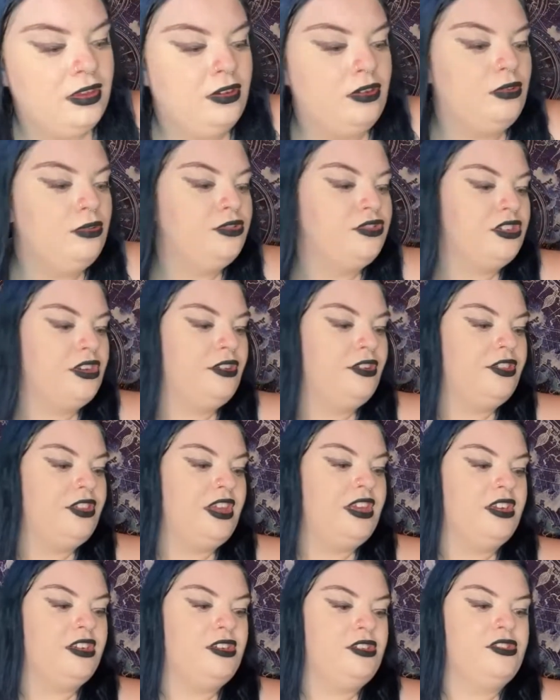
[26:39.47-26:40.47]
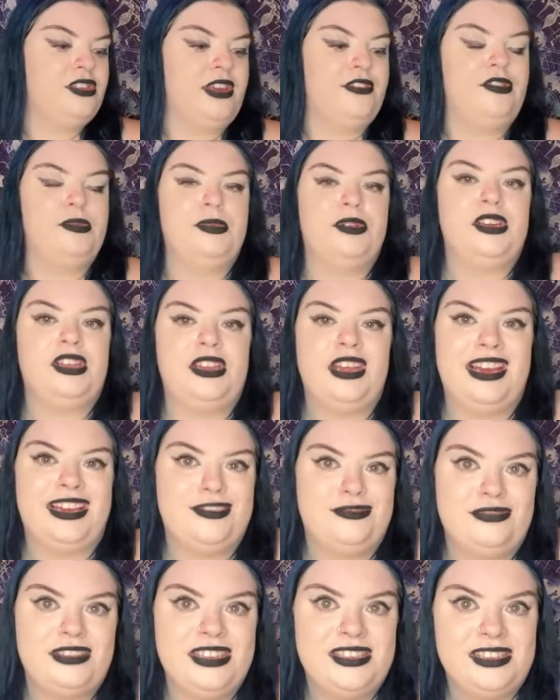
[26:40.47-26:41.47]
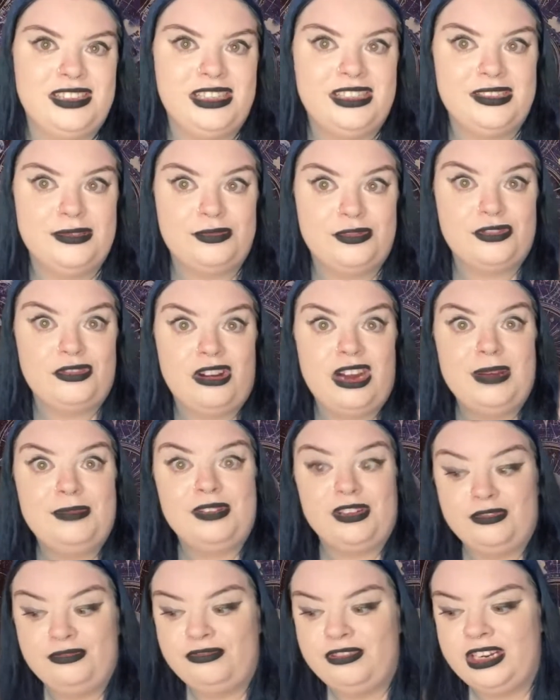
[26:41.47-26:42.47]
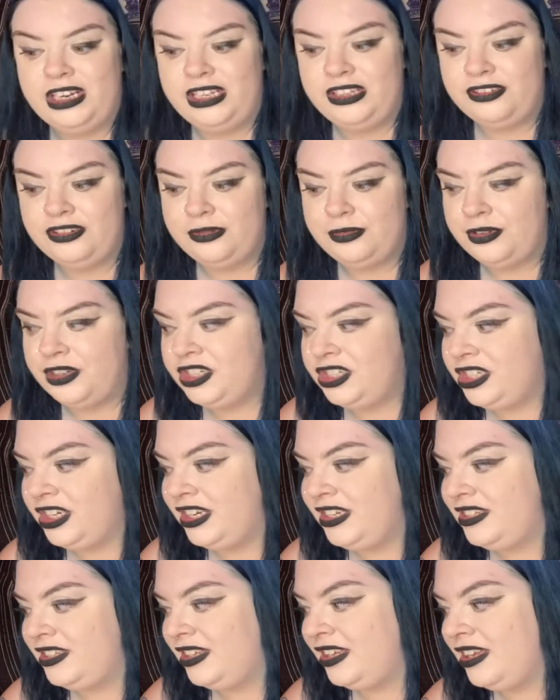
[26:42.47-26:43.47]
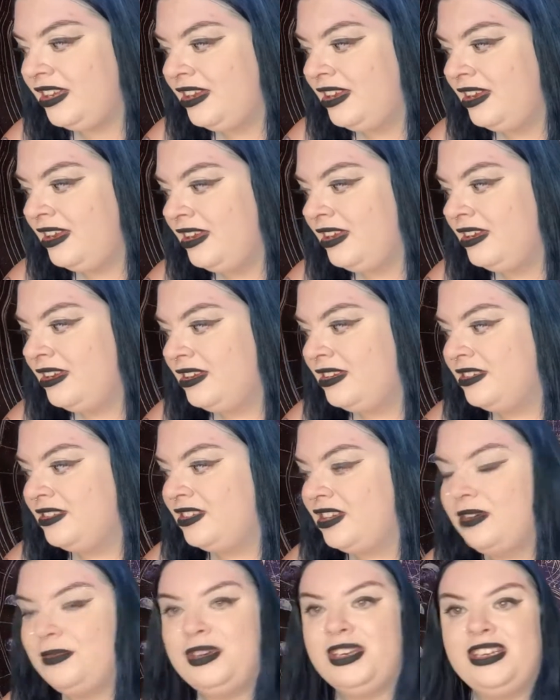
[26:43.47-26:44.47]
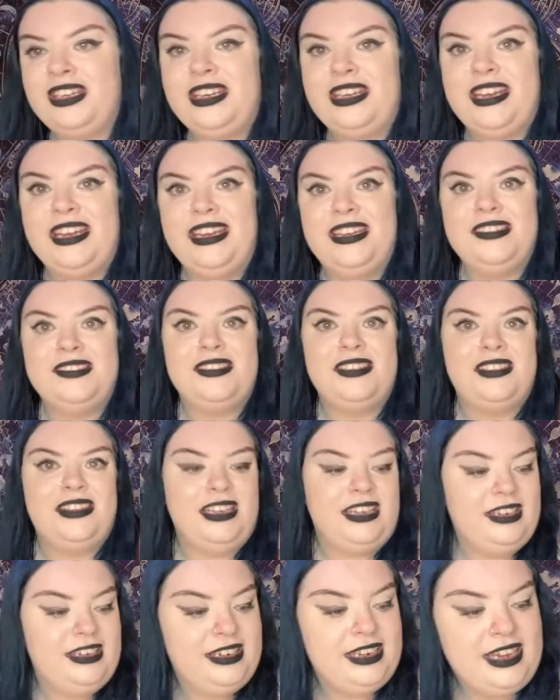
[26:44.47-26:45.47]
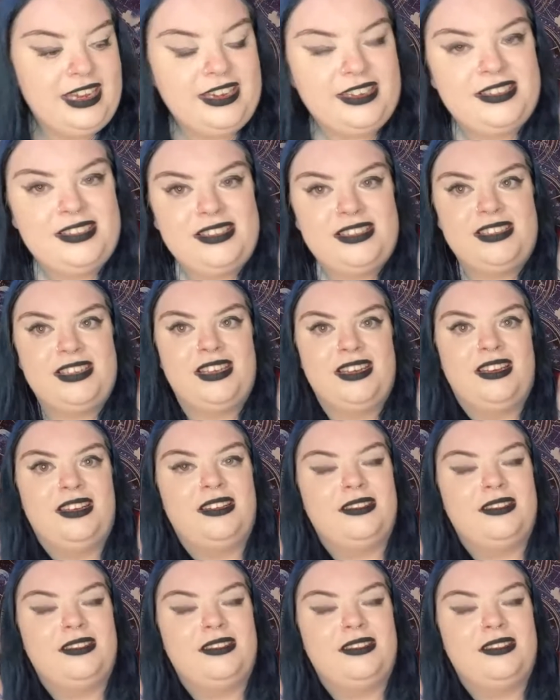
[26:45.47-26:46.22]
Also, thank you to everybody that has recently subscribed. I really do appreciate it. So we're going to get into the next...